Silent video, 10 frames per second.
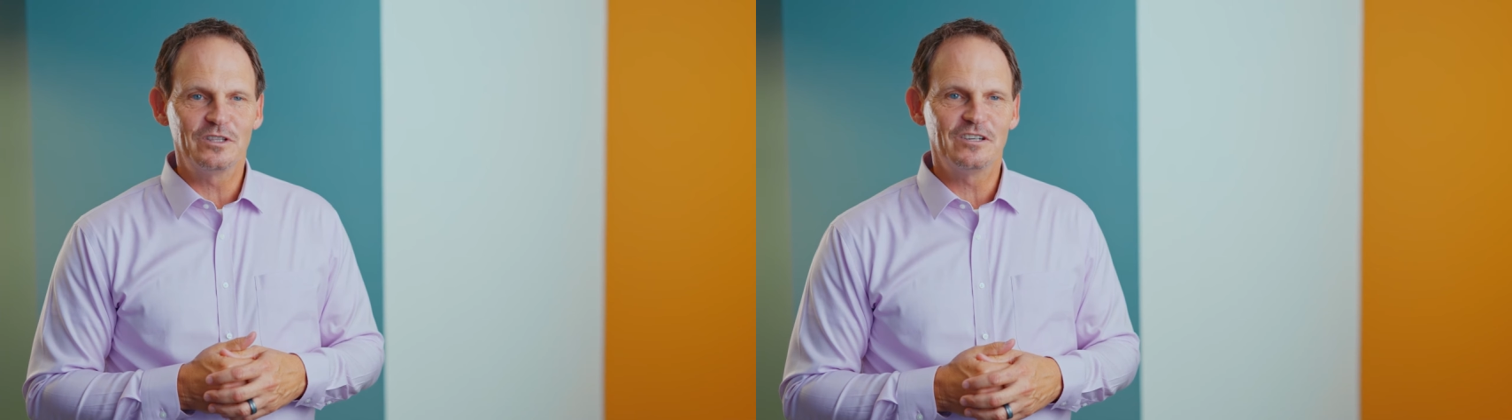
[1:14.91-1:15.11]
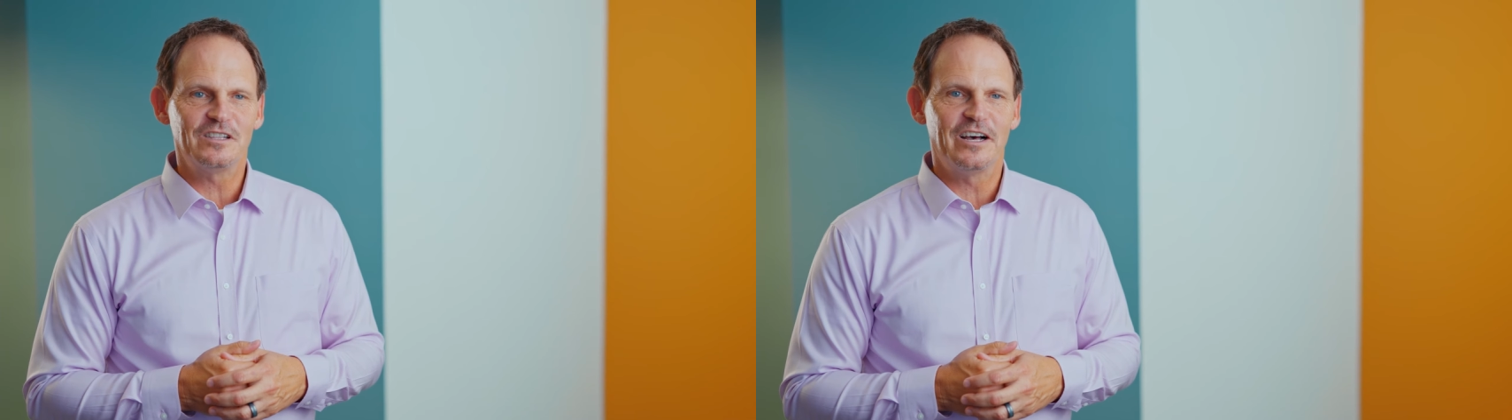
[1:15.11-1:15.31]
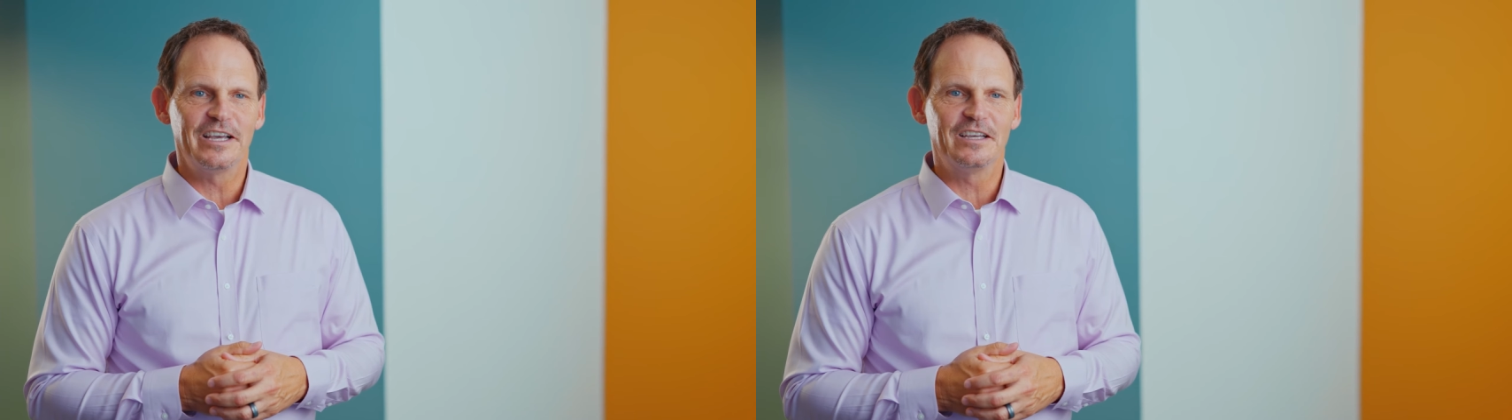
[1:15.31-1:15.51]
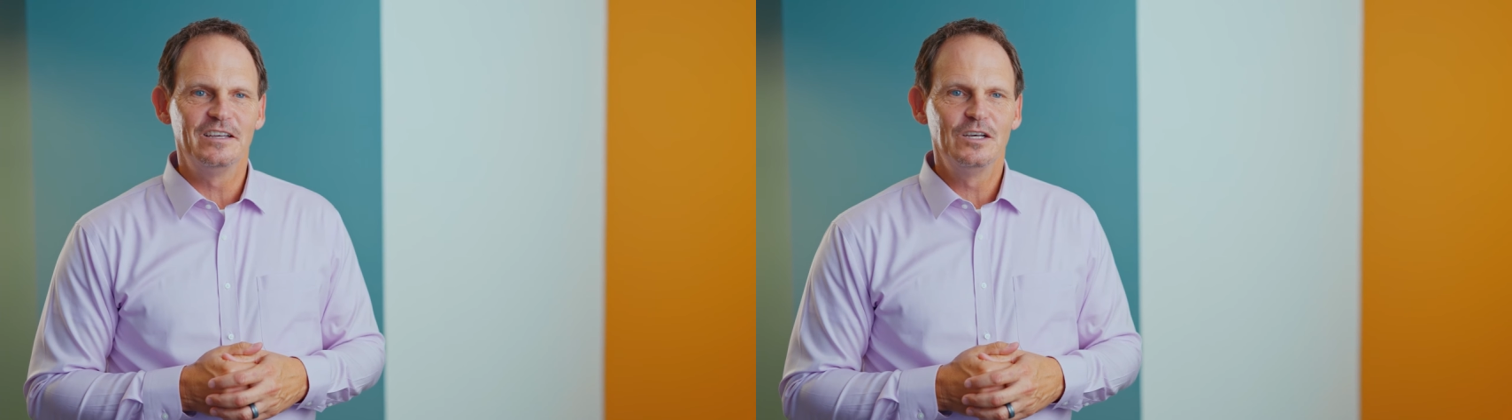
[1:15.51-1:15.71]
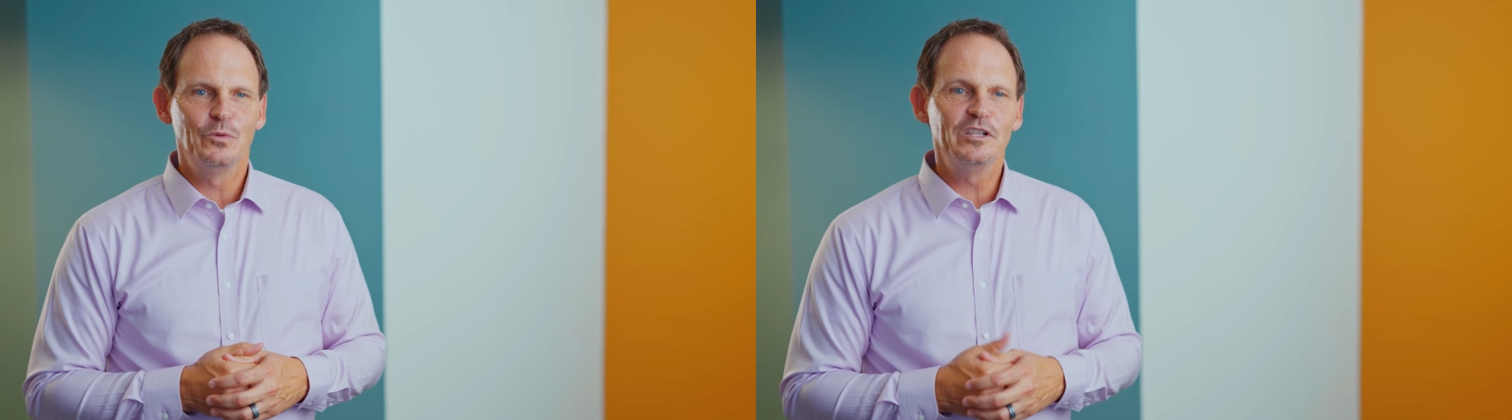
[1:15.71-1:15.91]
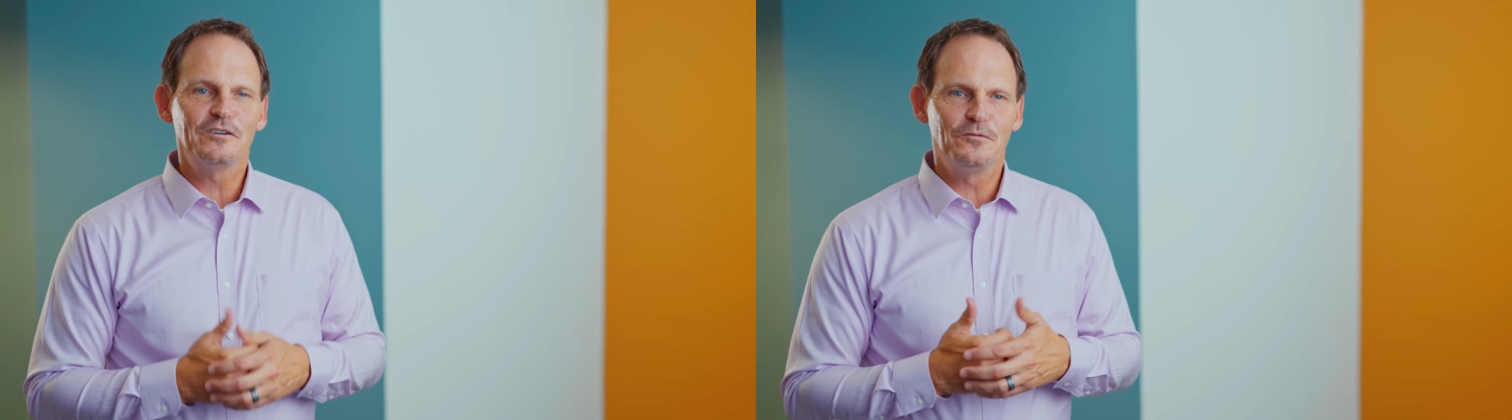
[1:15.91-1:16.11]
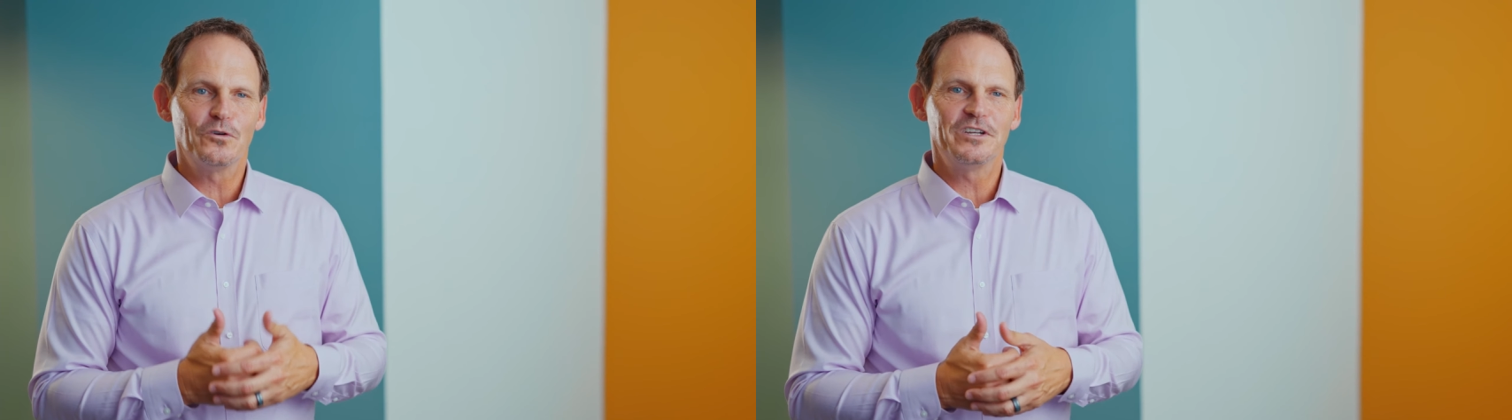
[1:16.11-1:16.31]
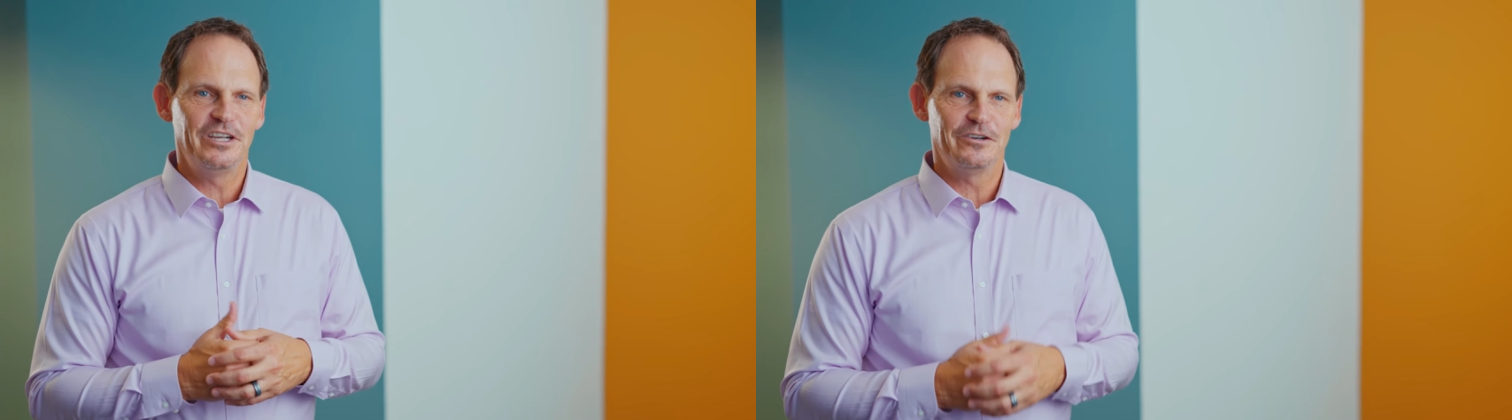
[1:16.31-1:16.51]
look like, we look
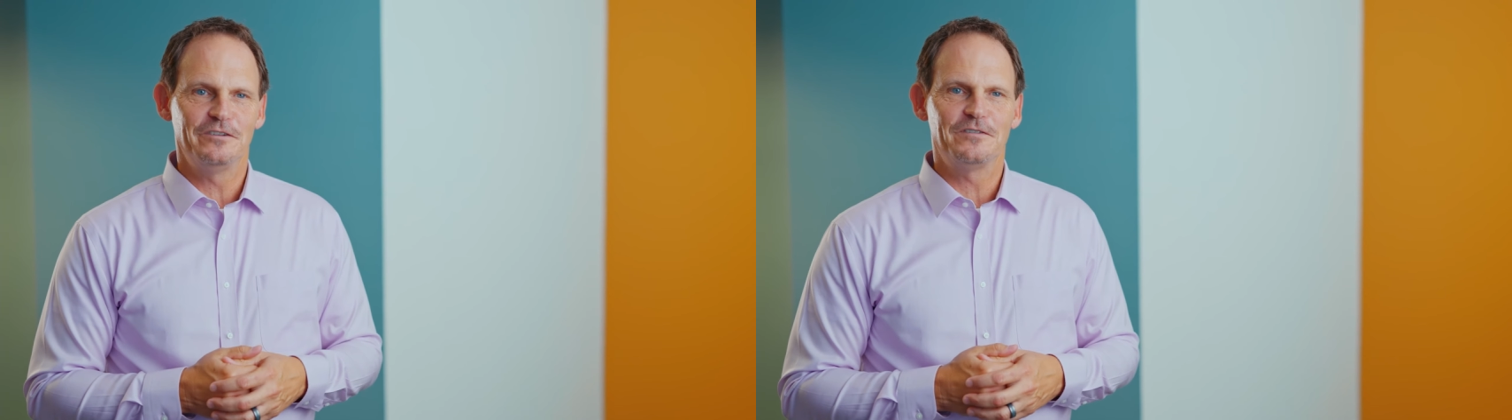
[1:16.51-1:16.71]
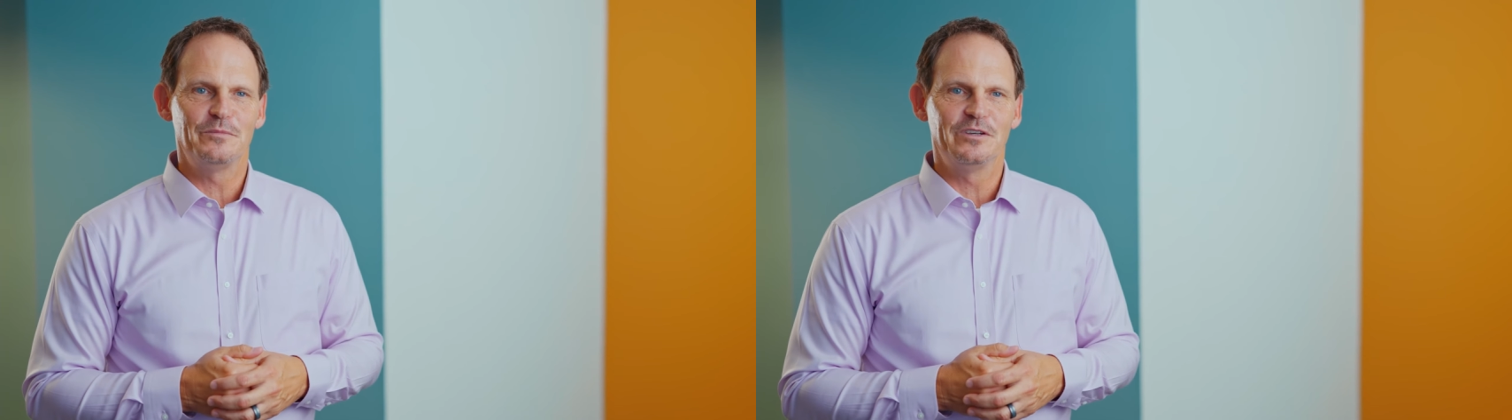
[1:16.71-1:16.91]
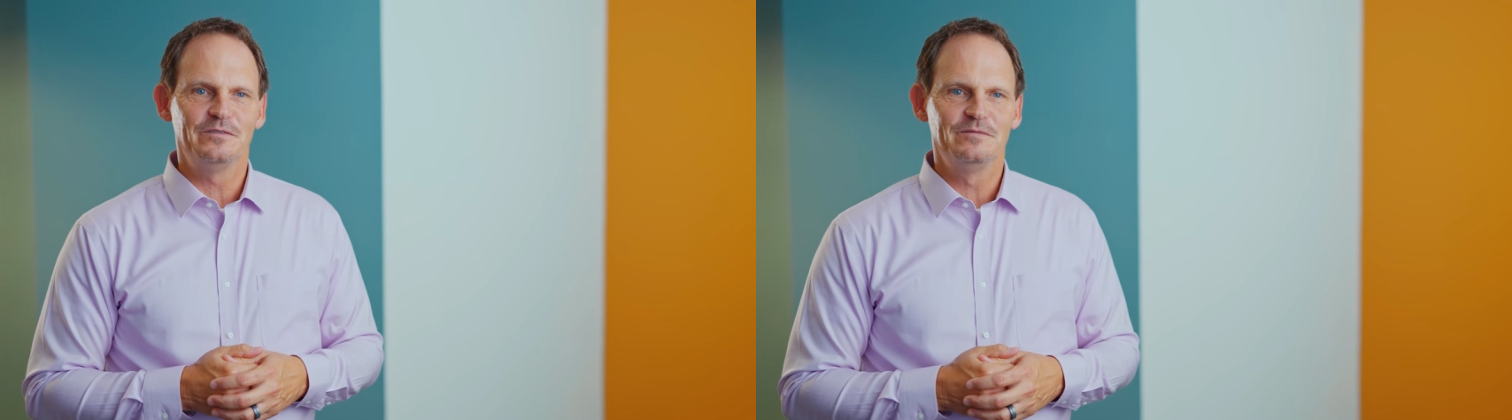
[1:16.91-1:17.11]
forward to hearing from you.